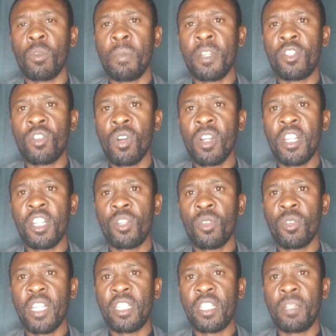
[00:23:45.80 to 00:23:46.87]
drawn into
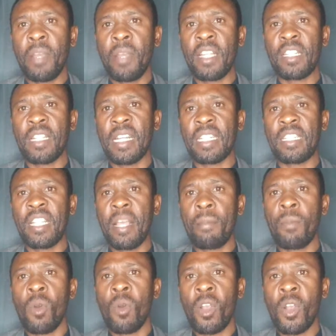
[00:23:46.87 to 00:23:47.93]
the debate that they
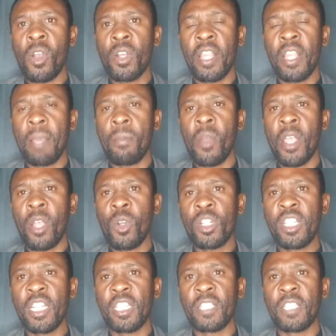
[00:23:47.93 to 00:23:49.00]

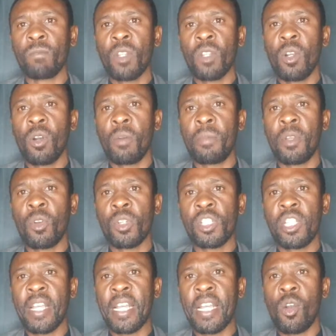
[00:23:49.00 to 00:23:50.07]
boycotted because
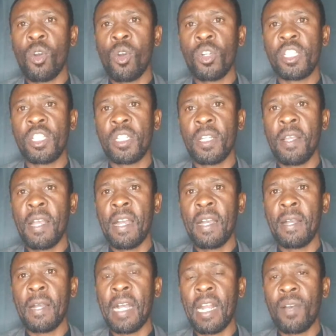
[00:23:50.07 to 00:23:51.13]
they are owed
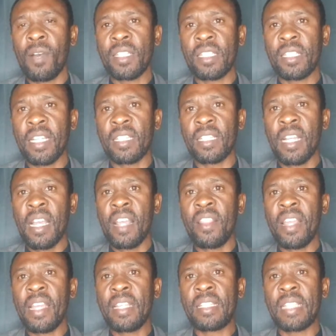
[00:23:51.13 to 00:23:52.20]
allowances.
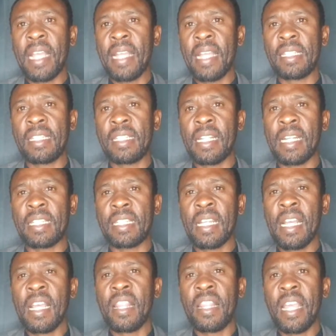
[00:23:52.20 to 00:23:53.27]
They said that
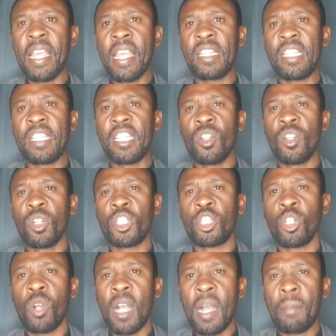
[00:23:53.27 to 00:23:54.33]
they did not
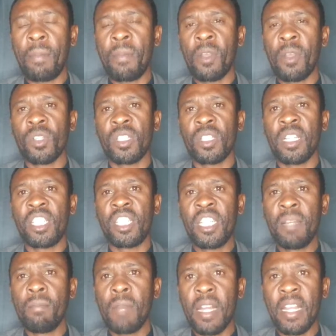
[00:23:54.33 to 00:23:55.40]
show up because the
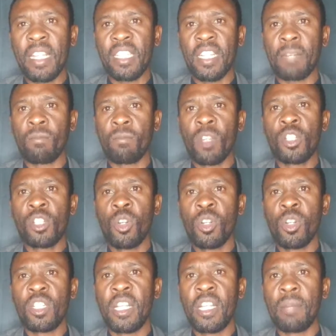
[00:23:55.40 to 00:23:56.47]
team manager
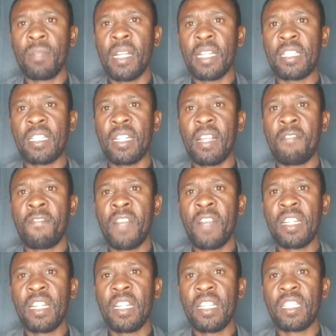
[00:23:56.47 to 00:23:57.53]
told them that the
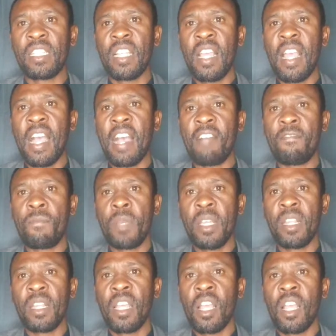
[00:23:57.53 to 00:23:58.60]
friendlies have
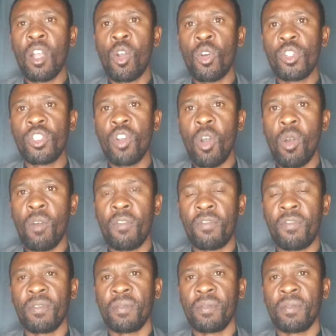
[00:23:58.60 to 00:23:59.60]
been called off.